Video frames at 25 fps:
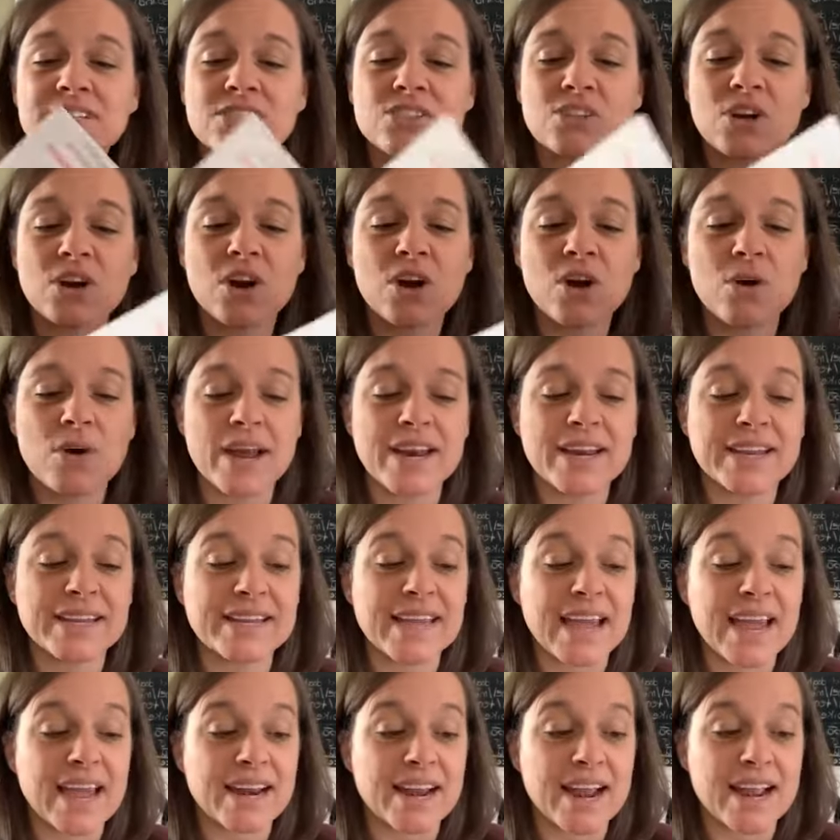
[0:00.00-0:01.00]
So, and
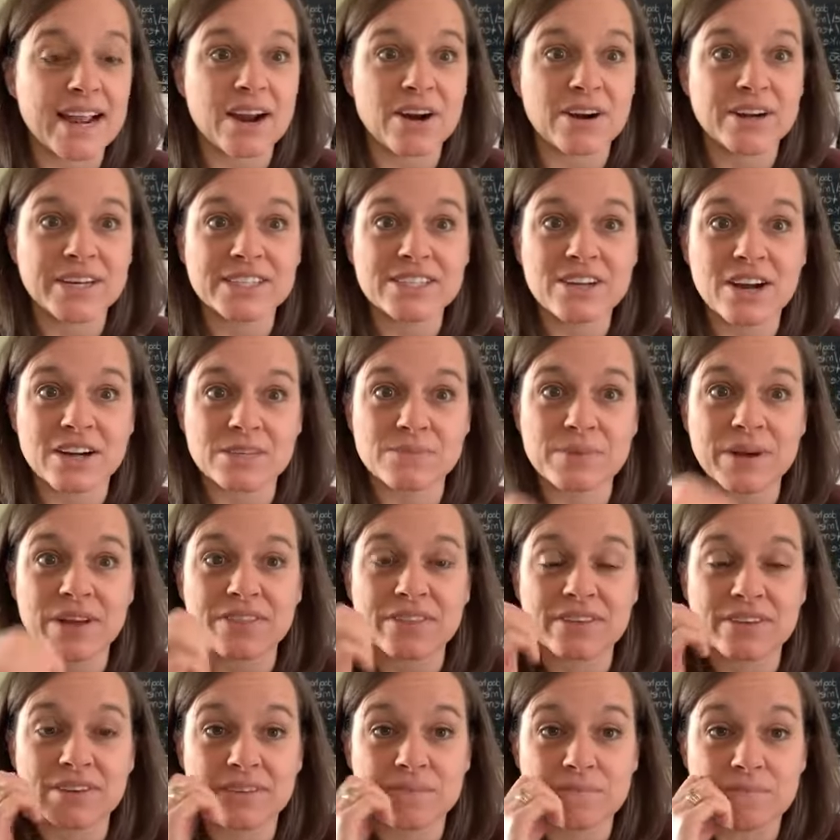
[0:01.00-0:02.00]
again, I already talked
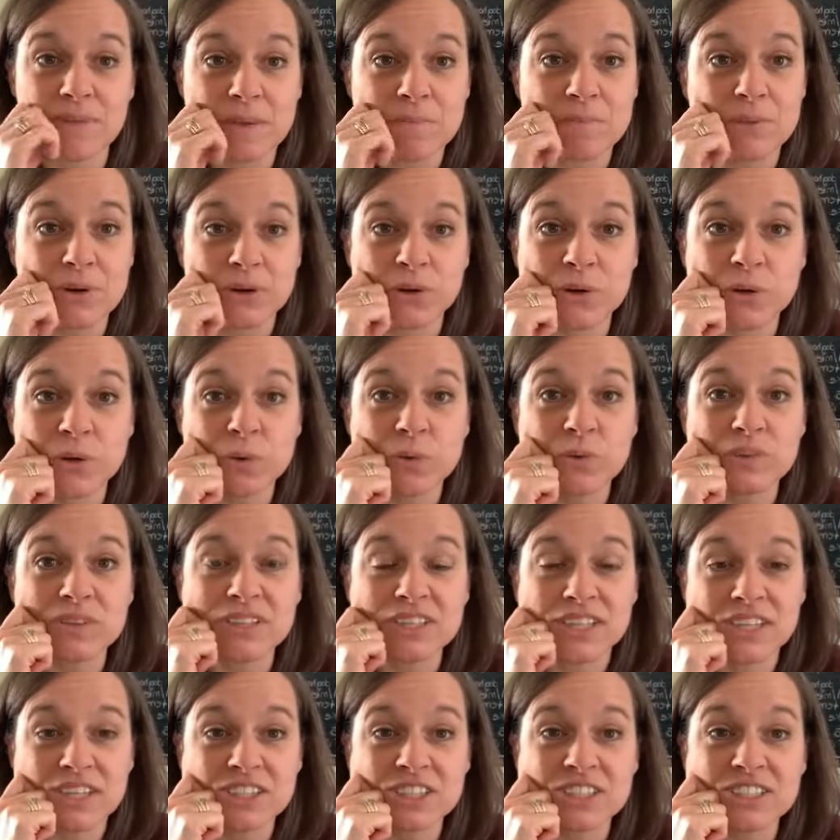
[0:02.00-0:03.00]
about the member who
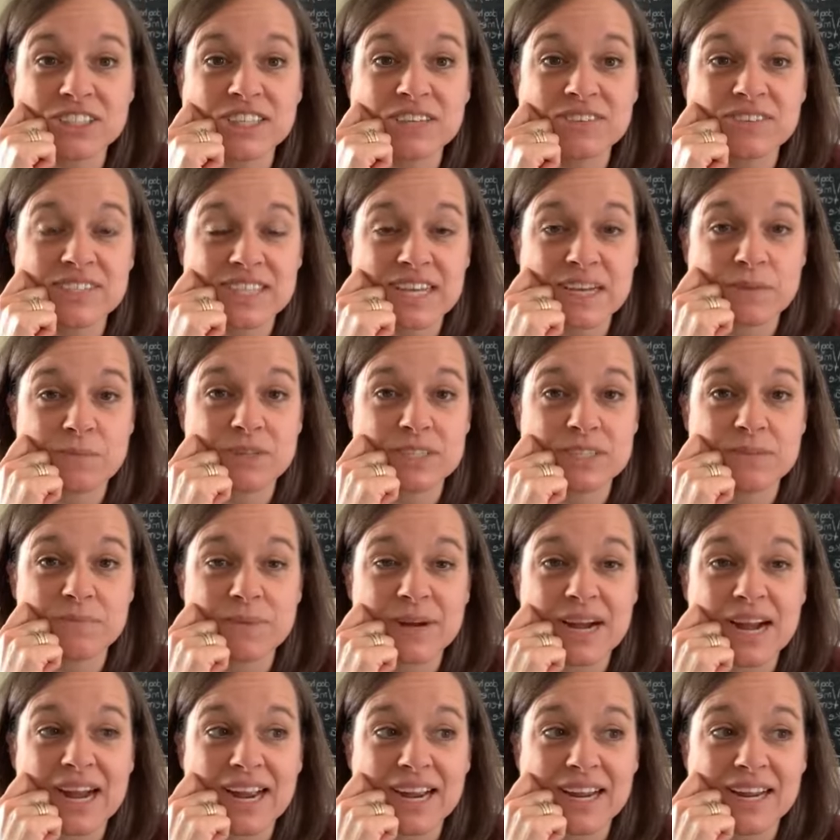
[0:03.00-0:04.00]
literally was able to
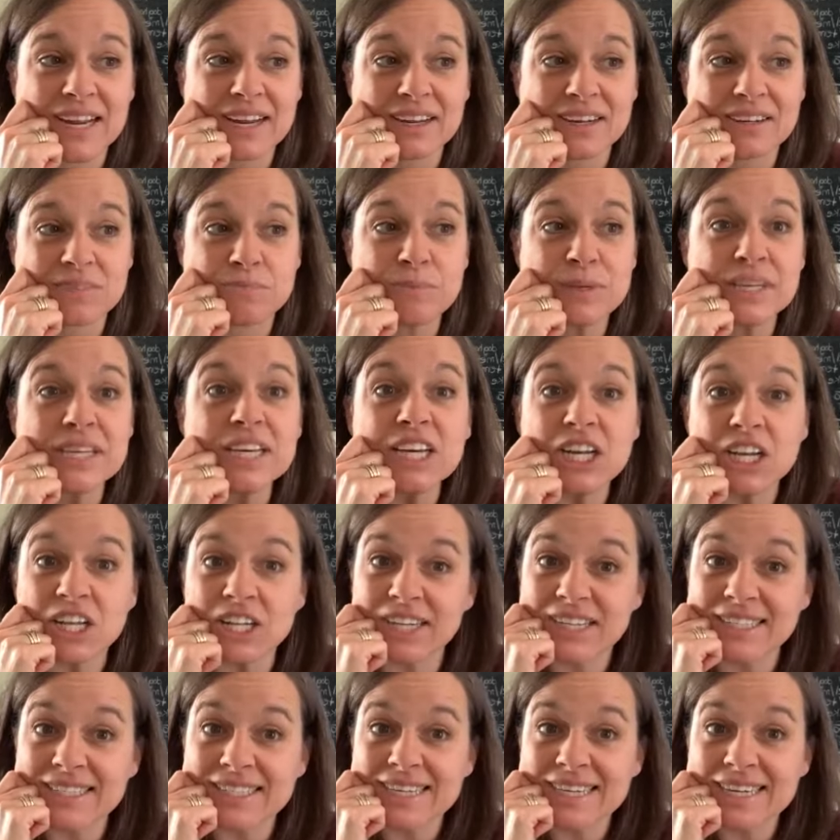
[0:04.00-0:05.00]
buy,
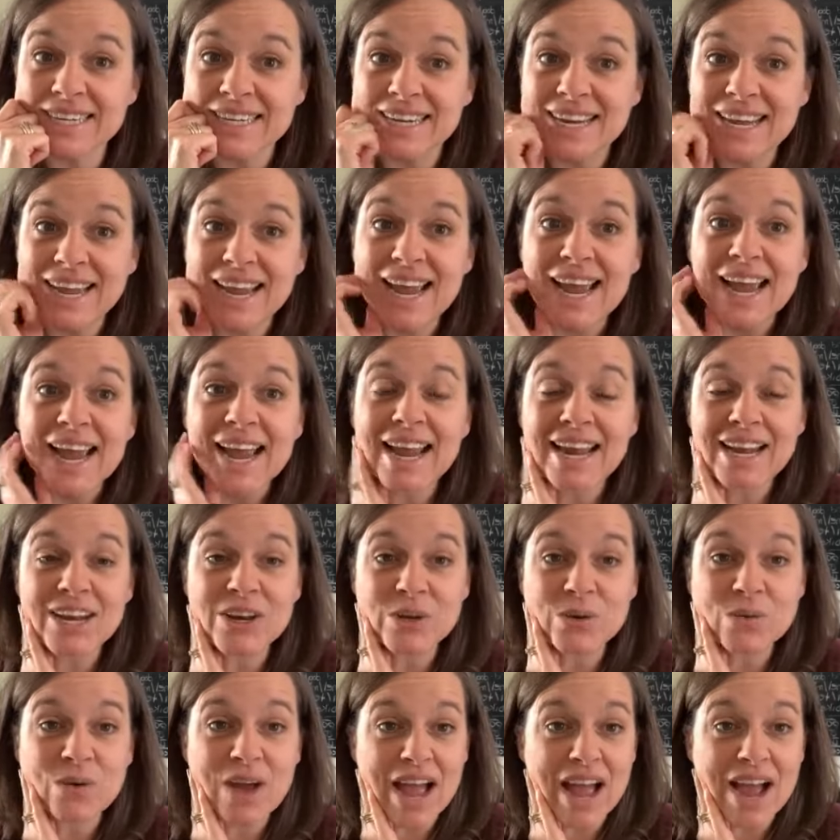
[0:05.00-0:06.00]
build, a
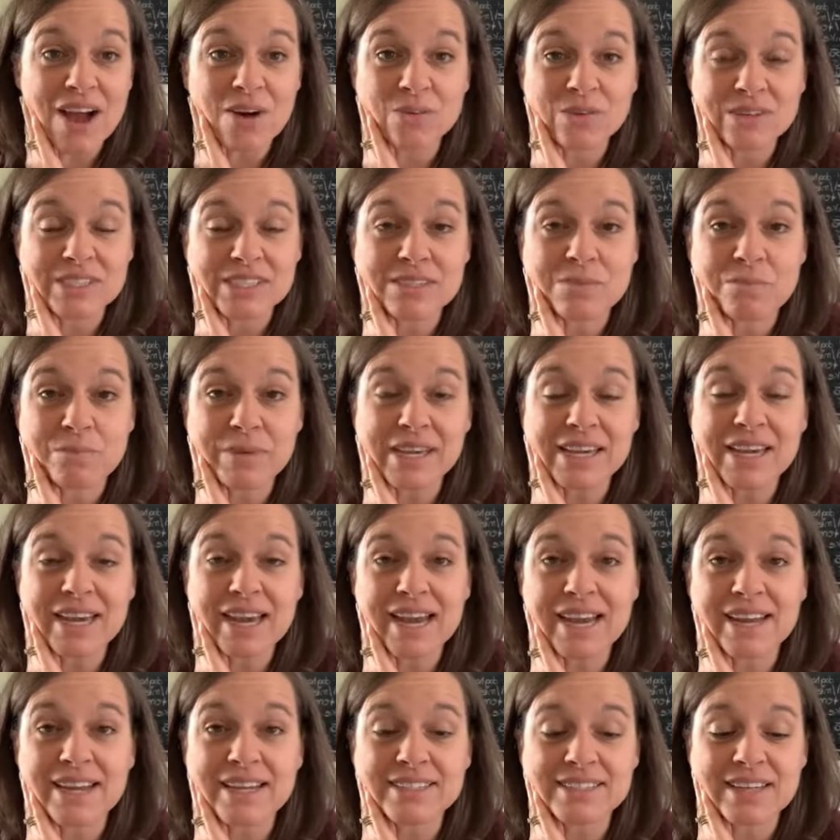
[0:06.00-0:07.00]
new house
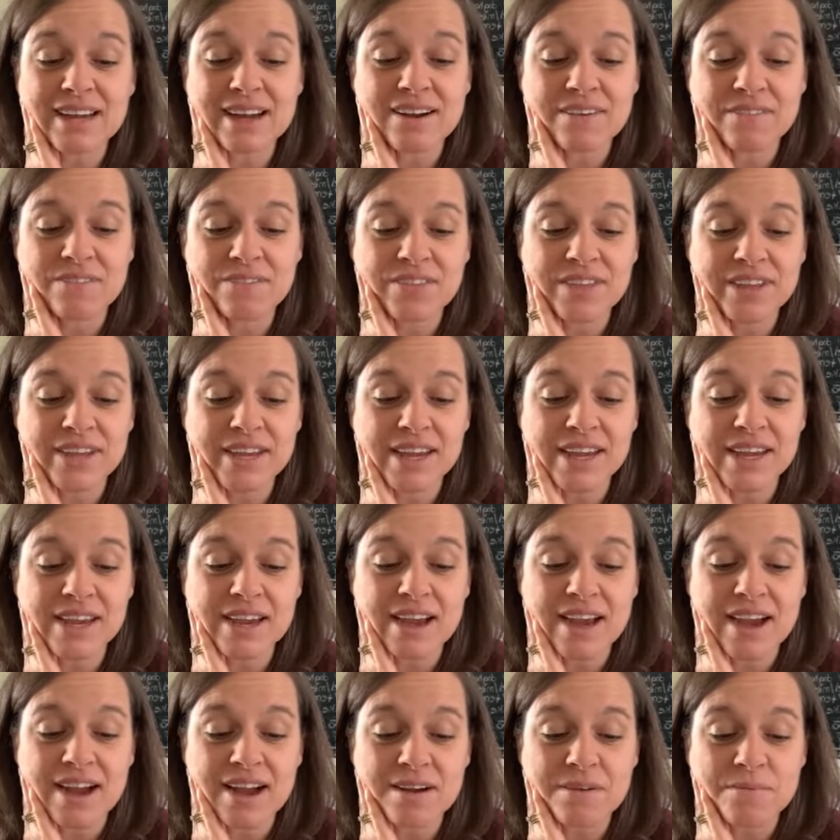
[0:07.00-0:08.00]
because of
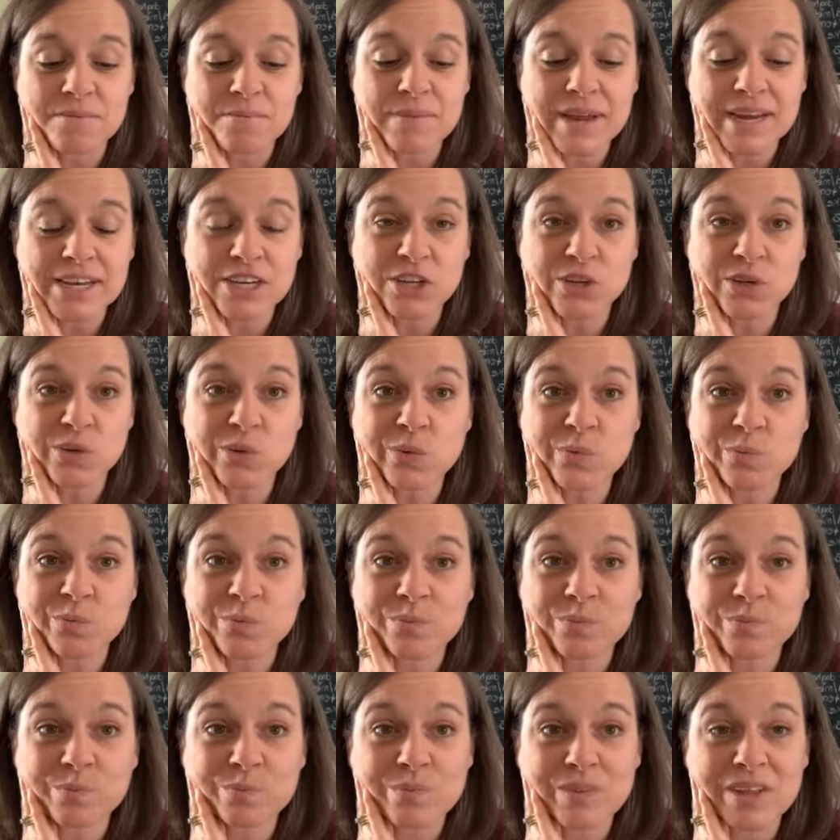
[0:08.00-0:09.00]
the uh, menu
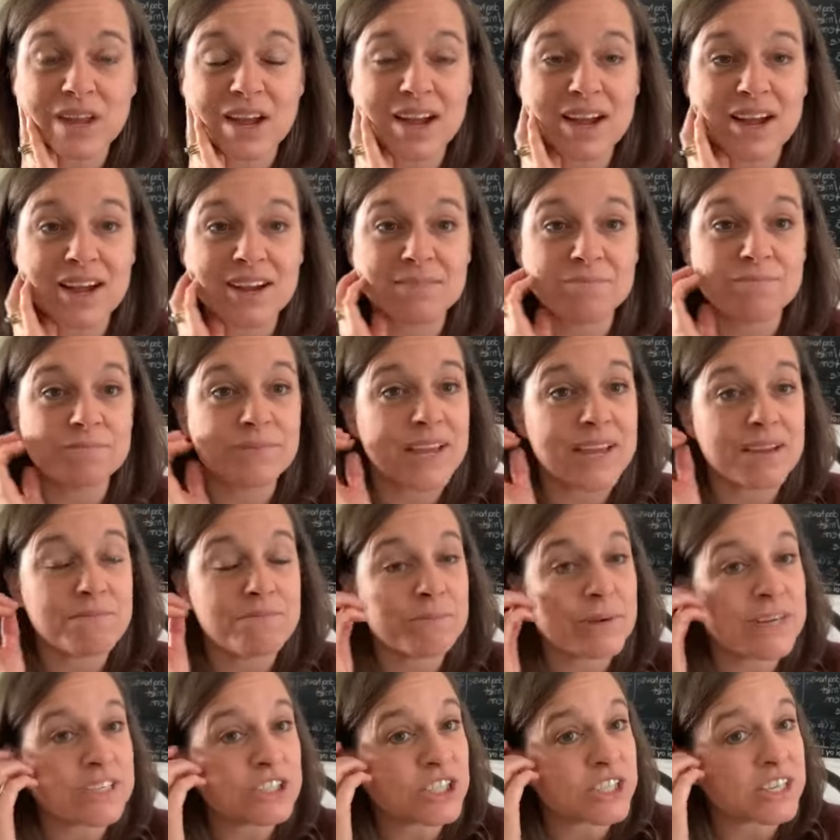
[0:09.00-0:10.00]
um,
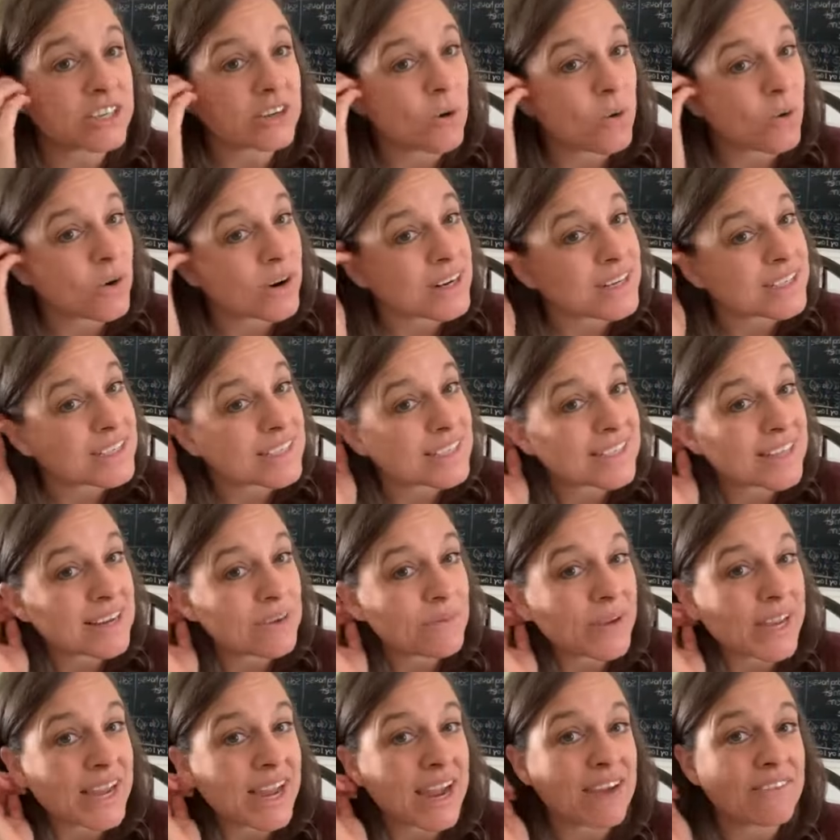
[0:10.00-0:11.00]
and budget course
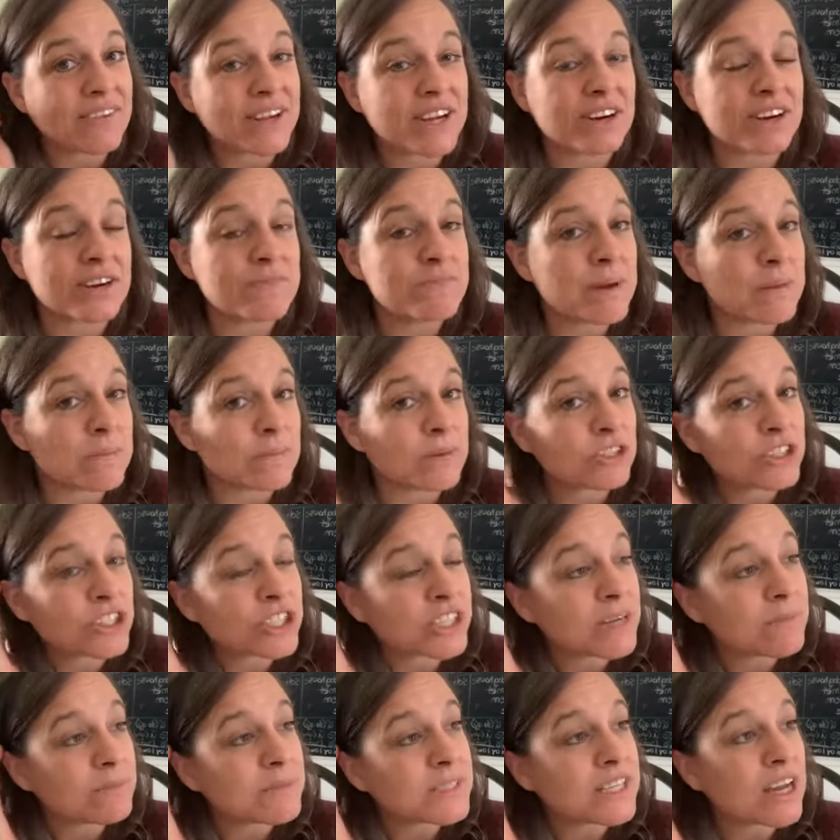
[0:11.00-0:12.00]
that we have here in
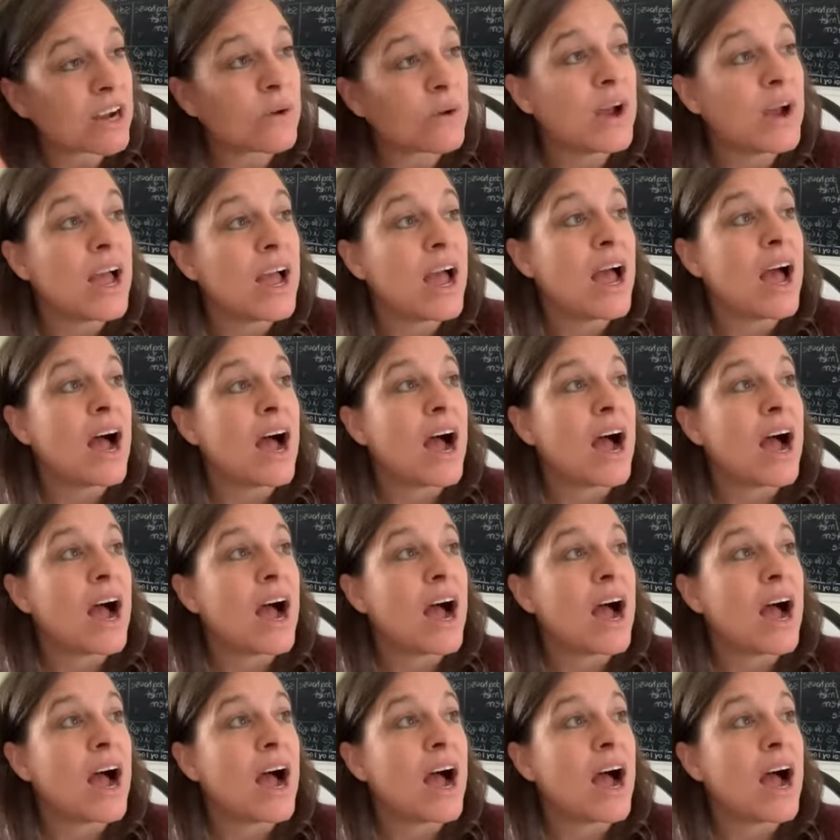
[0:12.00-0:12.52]
membership. So